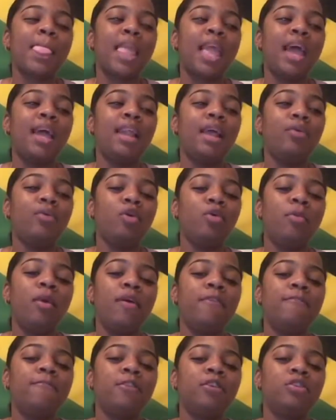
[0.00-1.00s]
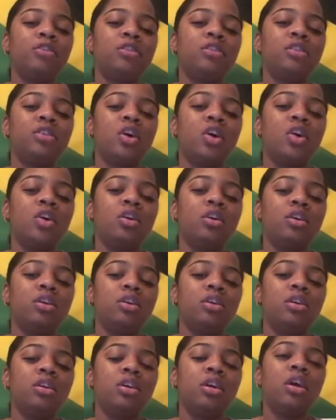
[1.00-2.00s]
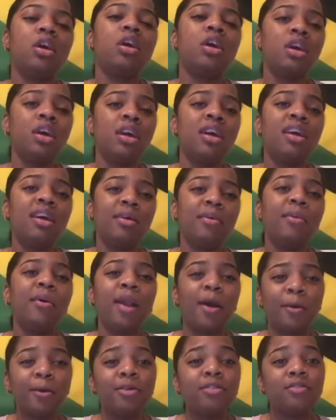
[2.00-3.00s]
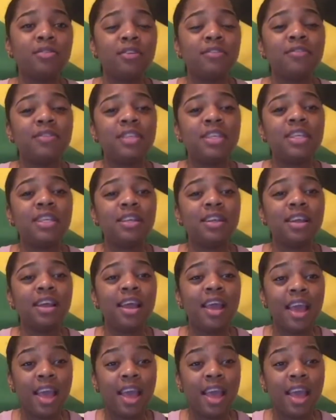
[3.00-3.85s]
And I wrote my first song when I was 15,